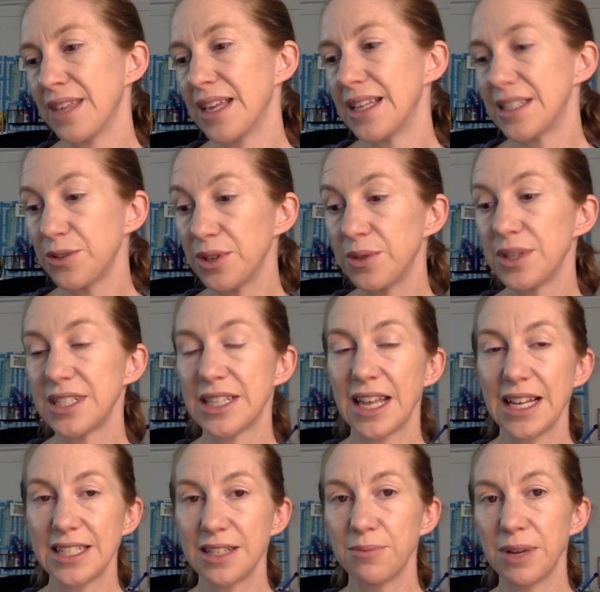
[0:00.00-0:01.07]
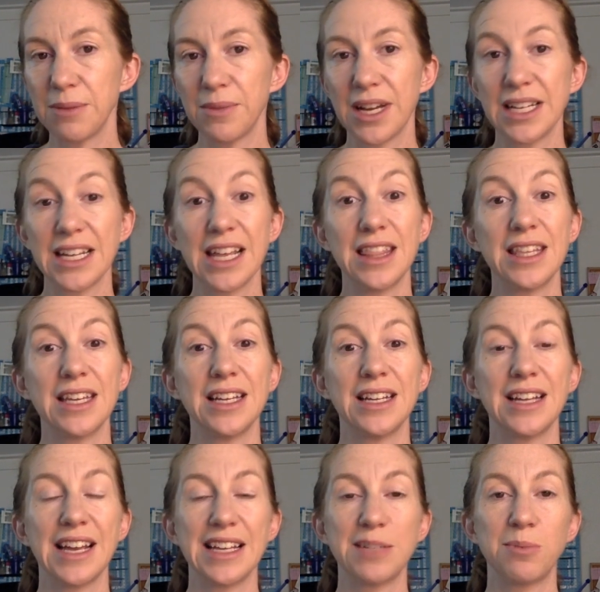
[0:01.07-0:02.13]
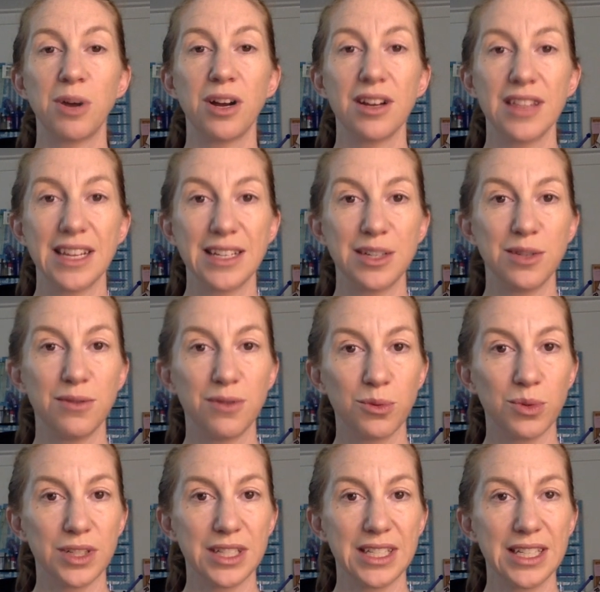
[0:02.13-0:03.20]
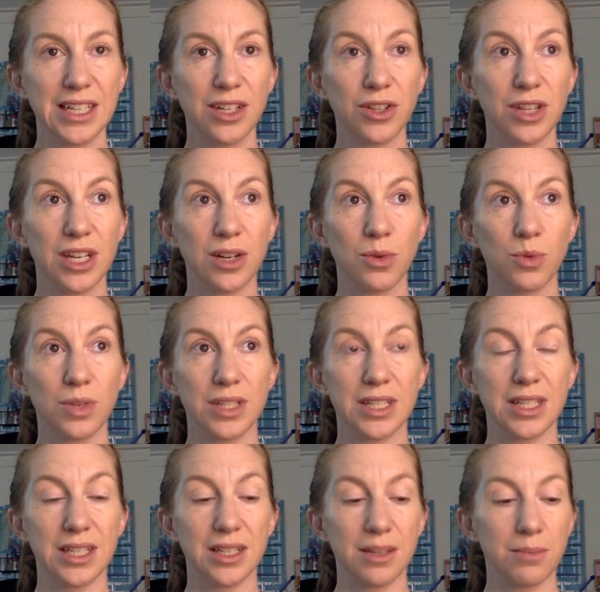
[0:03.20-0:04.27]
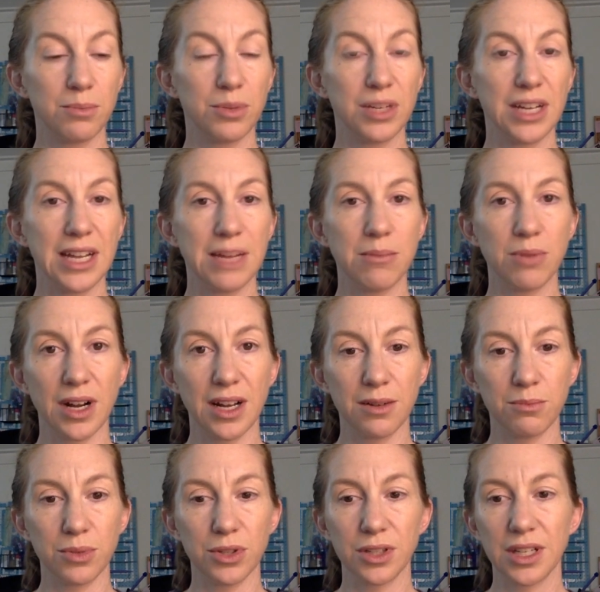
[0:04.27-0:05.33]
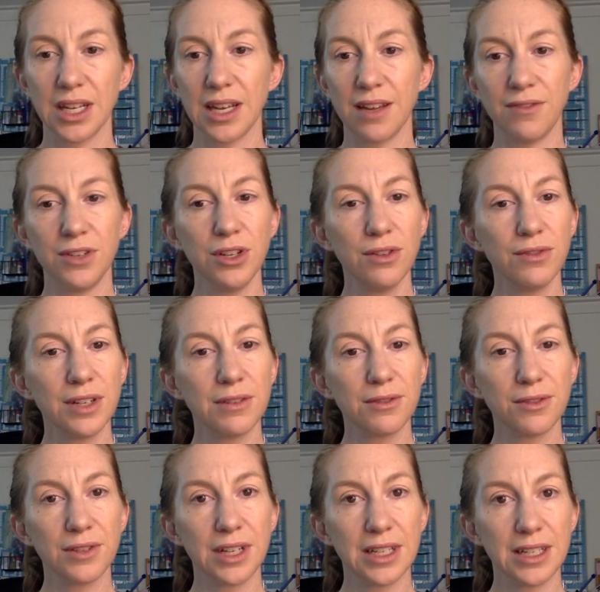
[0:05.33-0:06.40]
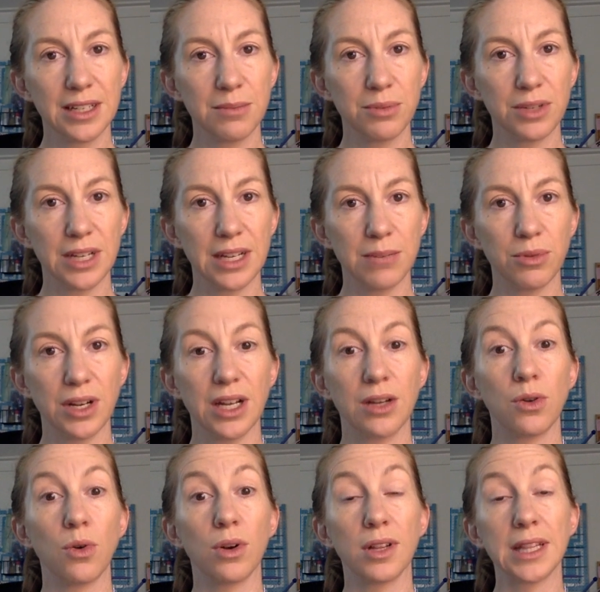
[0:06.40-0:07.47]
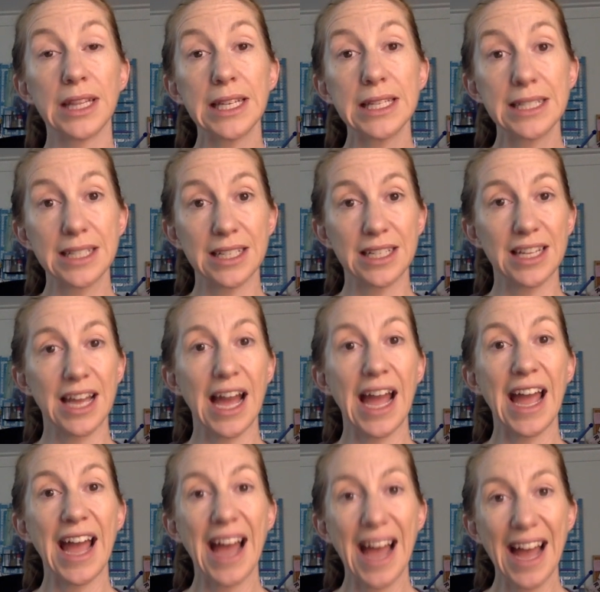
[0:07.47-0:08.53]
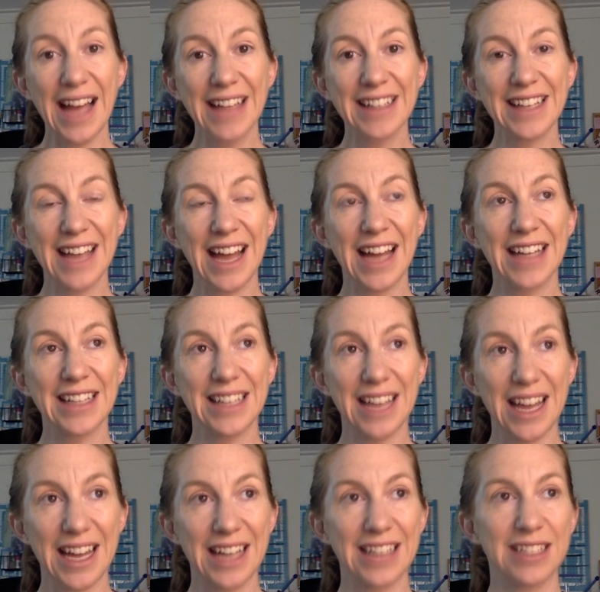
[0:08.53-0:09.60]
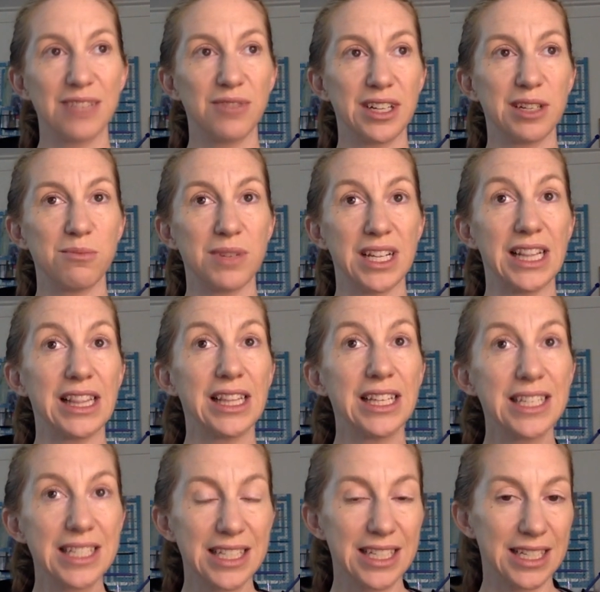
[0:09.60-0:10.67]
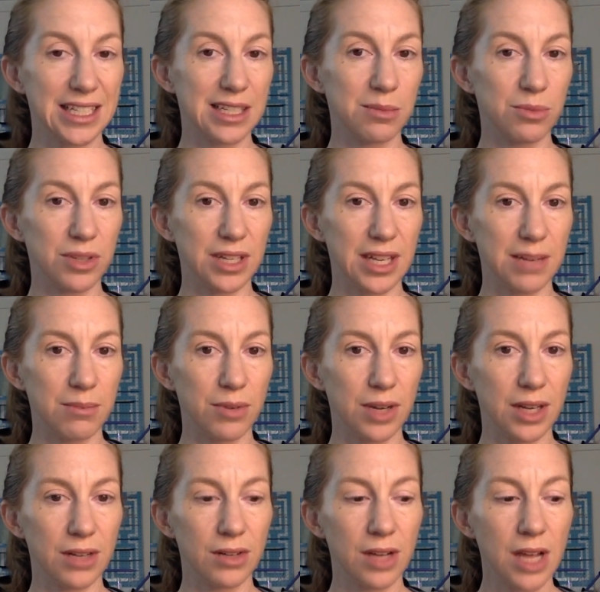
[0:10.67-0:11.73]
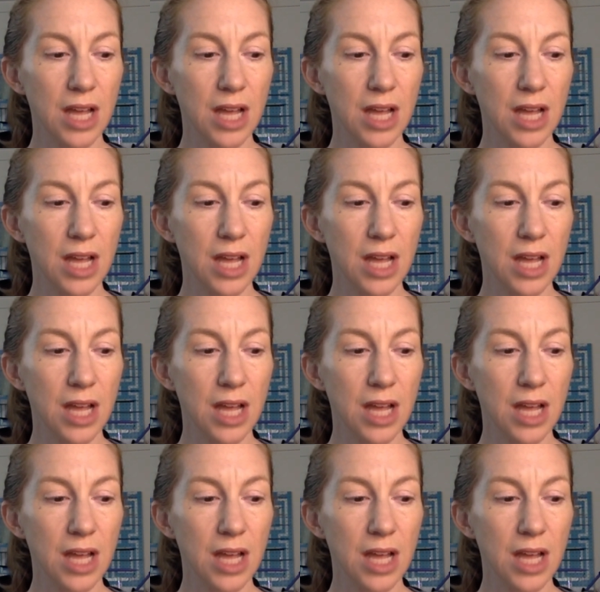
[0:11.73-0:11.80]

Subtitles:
So anyways, that's on my mind. And then as part of that 2-for-1 sale, there was a Brene Brown book. If you've never read any Brene Brown or listened, I highly, highly, highly recommend listening to Brene Brown.